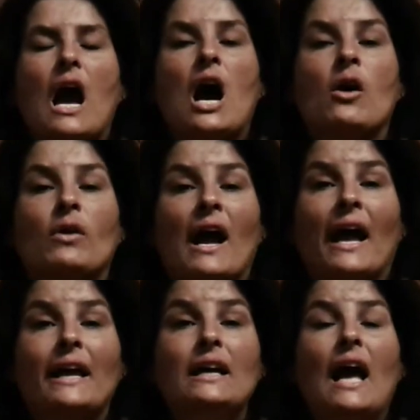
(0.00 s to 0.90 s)

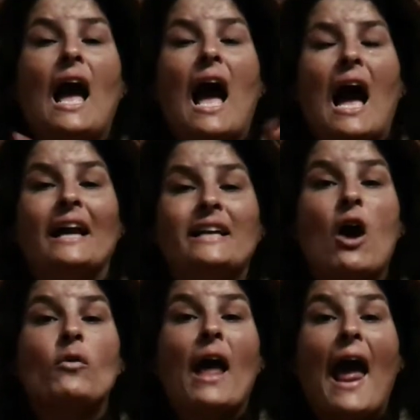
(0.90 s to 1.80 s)
Okay? I
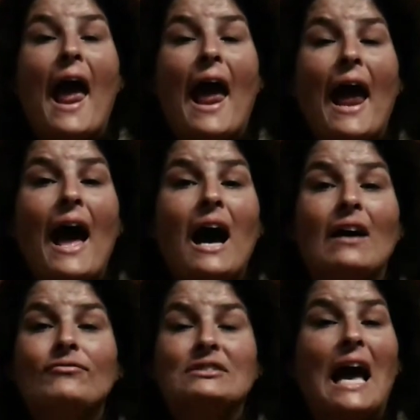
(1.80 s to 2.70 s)
don't
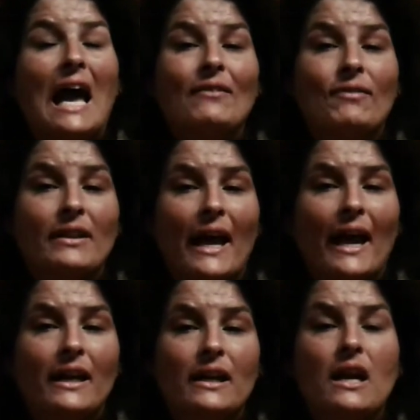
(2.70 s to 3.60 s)
have time for that.
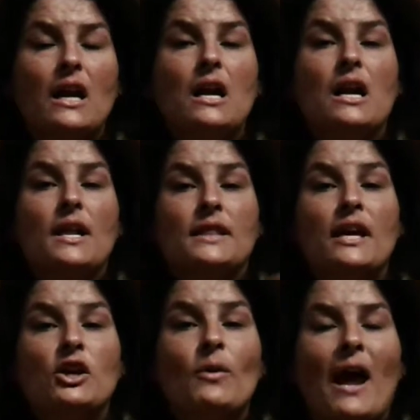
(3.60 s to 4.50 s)

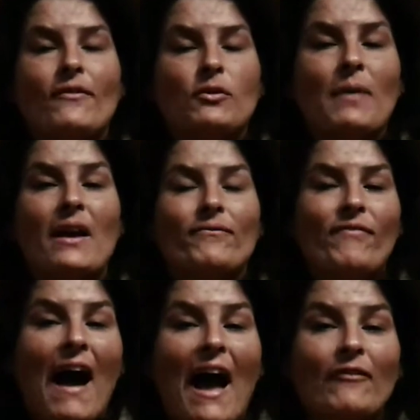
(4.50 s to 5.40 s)
Then you have to wait
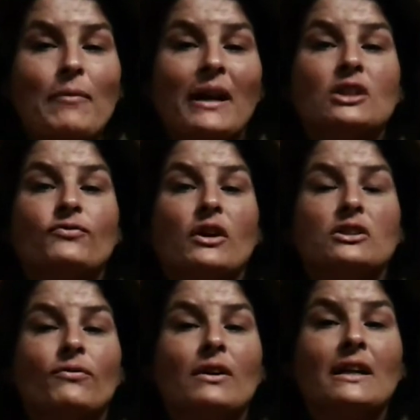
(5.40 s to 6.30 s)
5 minutes for it
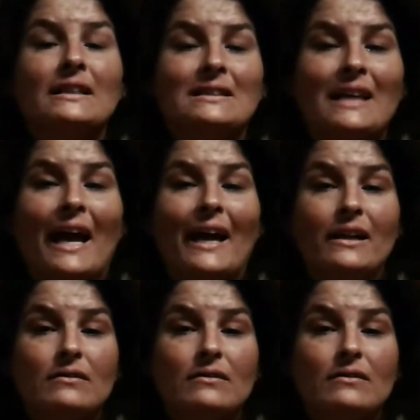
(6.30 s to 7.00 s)
to really set.